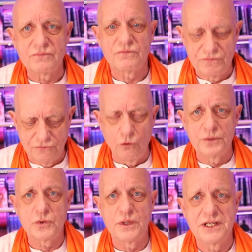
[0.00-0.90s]
fought
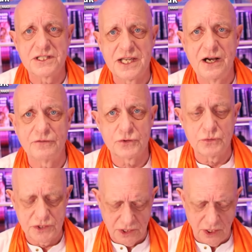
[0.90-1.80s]
between itself all
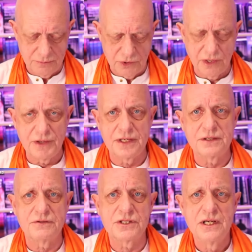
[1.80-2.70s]
the time. You know, it, it
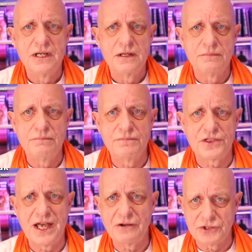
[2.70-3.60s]
was
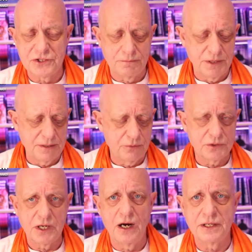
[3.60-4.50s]
thousands of people
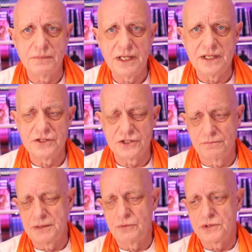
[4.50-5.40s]
died, millions of
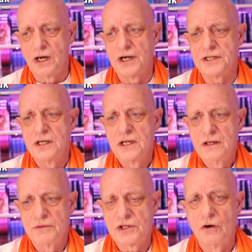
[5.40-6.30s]
people died
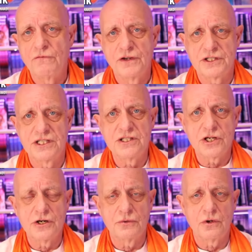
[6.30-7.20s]
with conflicts,
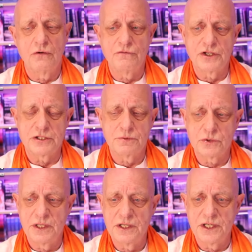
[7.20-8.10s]
internal conflicts
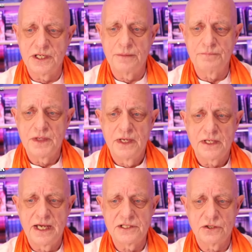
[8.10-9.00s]
between the um,
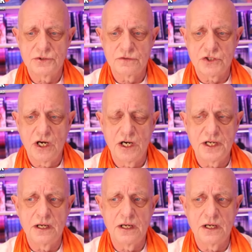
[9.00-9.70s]
cantons of China.